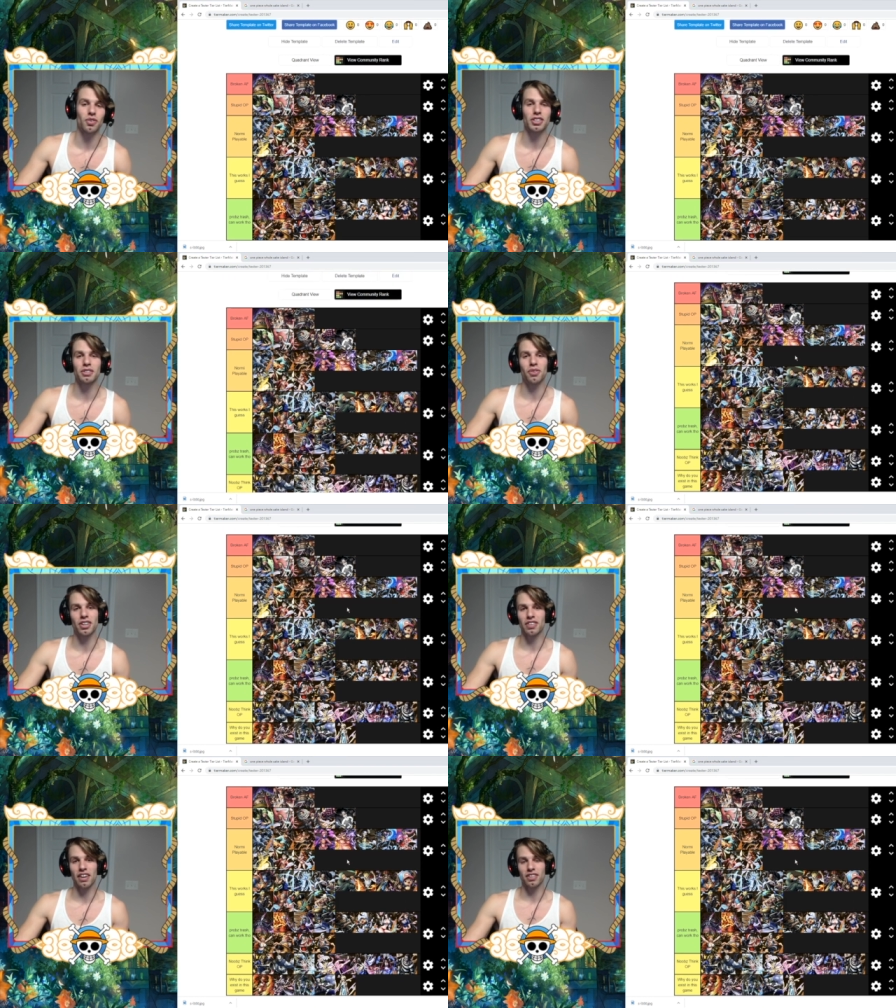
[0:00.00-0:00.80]
what's the
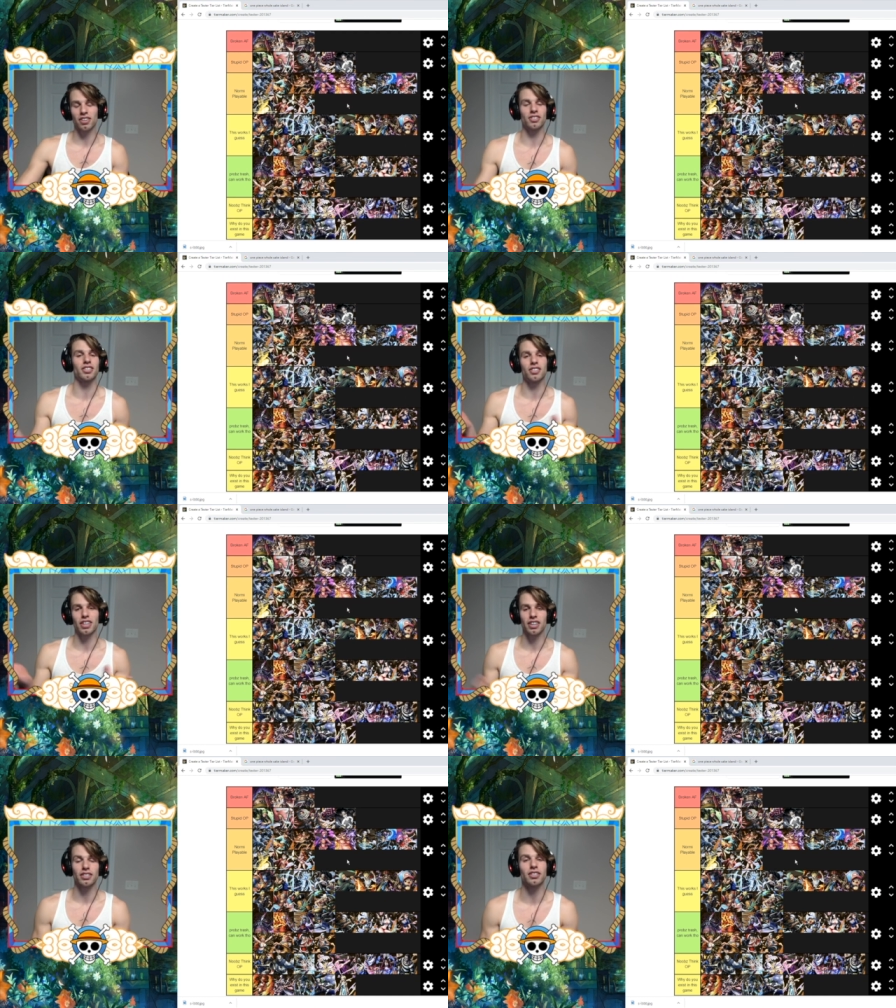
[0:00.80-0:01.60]
point of having all those other
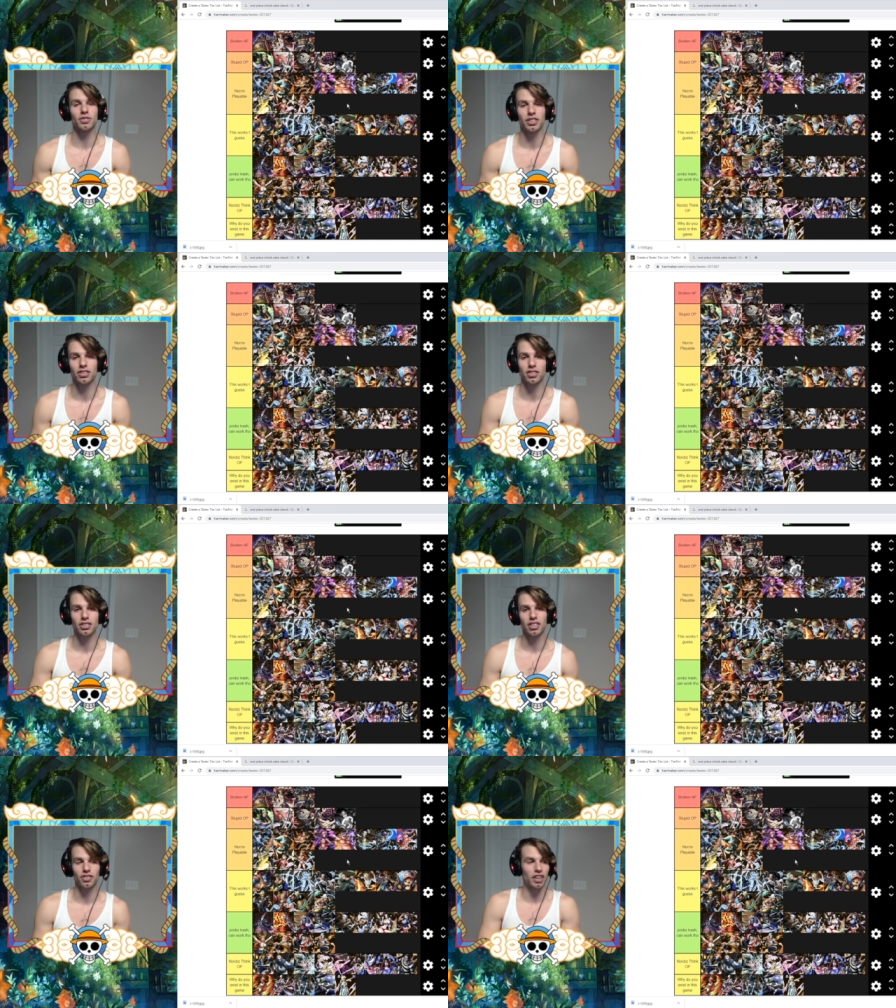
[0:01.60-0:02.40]
characters when they're
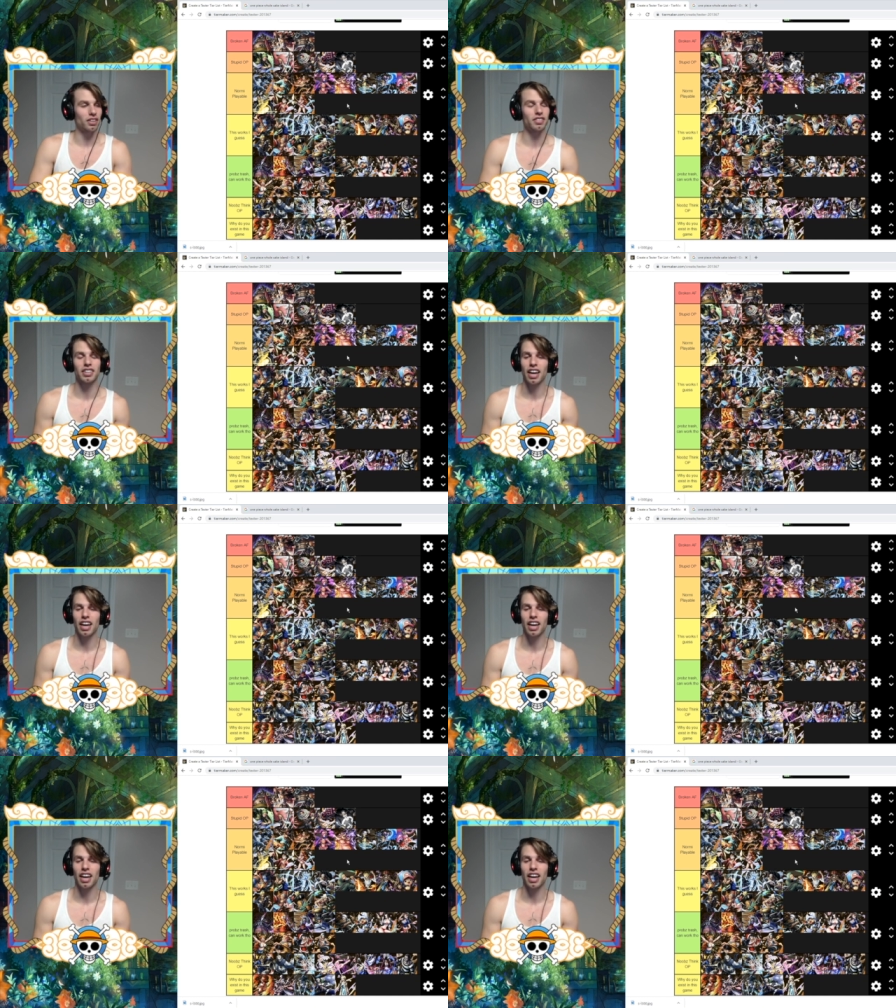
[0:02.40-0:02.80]
just irrelevant?